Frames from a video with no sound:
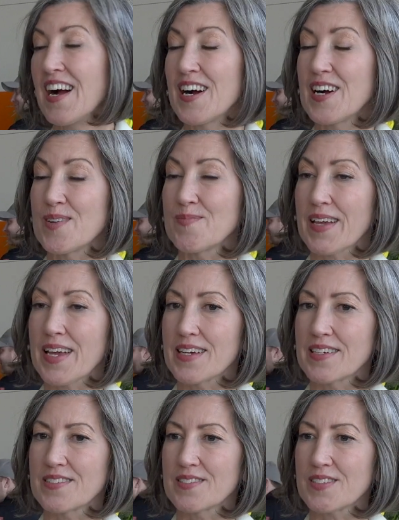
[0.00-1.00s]
um,
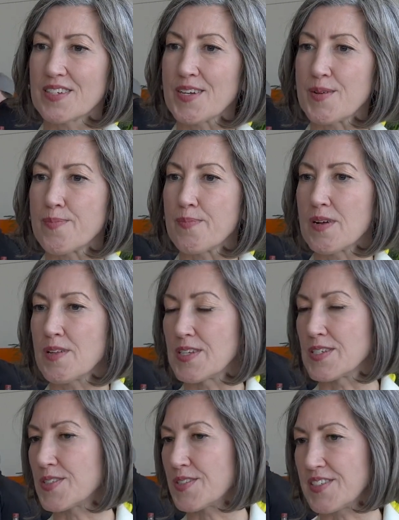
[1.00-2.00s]
and he,
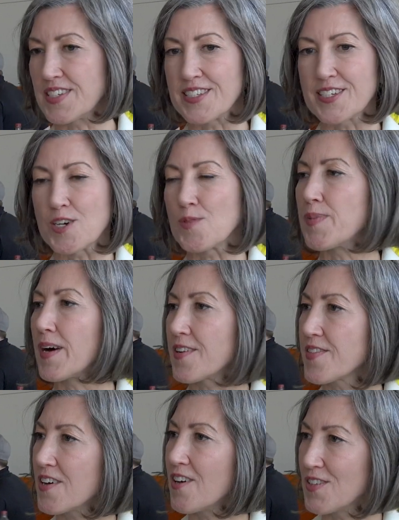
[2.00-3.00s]
his CTO,
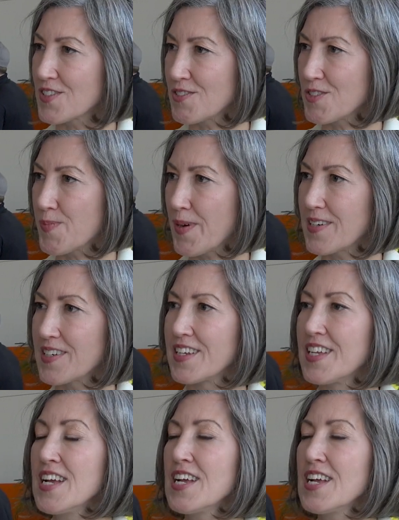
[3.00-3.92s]
Partha, also departed.